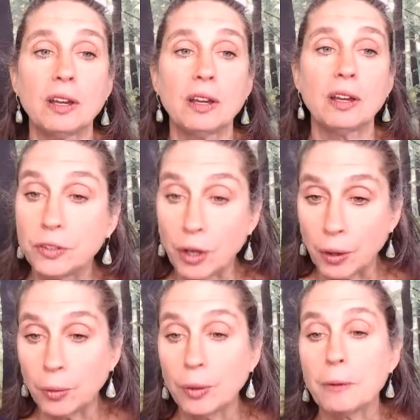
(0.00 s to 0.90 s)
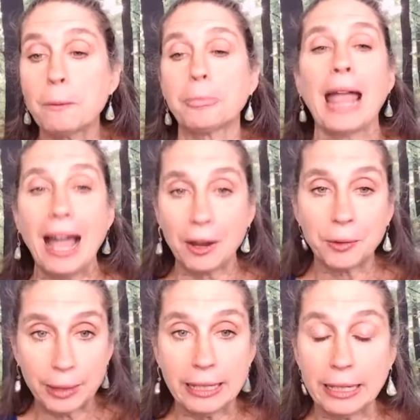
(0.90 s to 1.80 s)
So how do
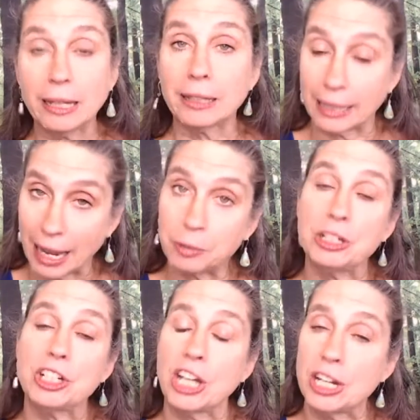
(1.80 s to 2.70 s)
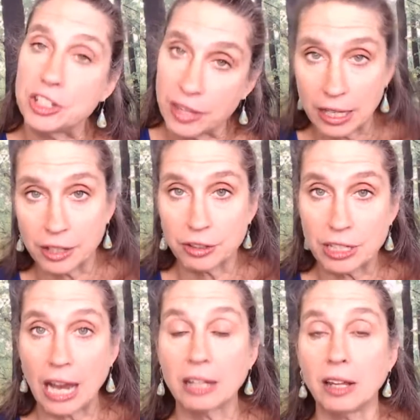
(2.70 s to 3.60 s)
we heal it? How do we change the inner
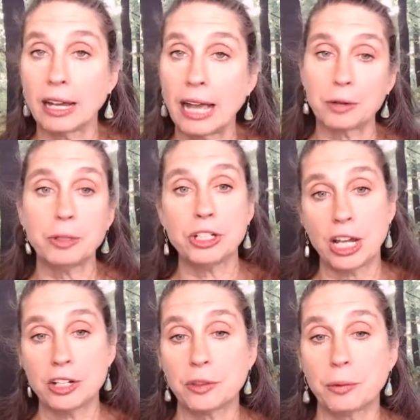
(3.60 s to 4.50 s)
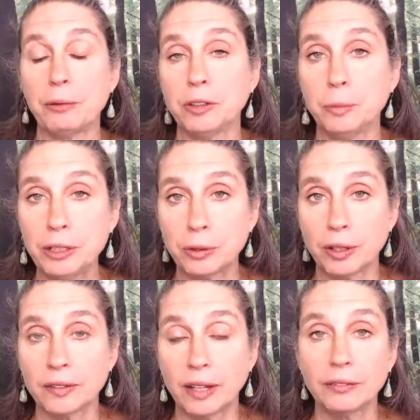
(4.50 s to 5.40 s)
dialogue? How do we change the way we speak to
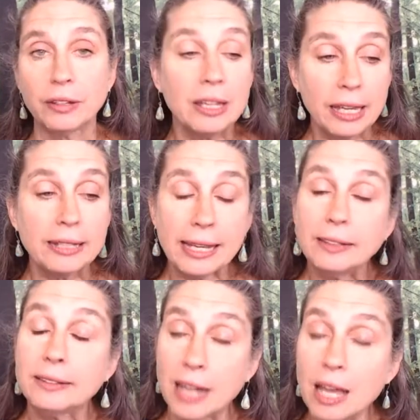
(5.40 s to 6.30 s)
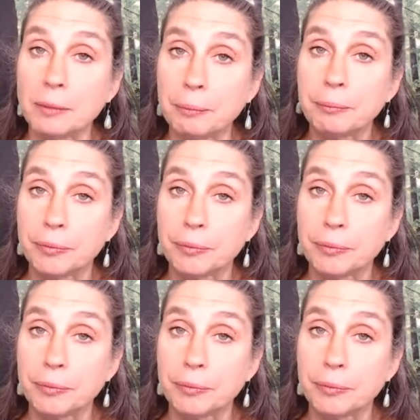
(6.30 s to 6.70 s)
ourselves? It takes time.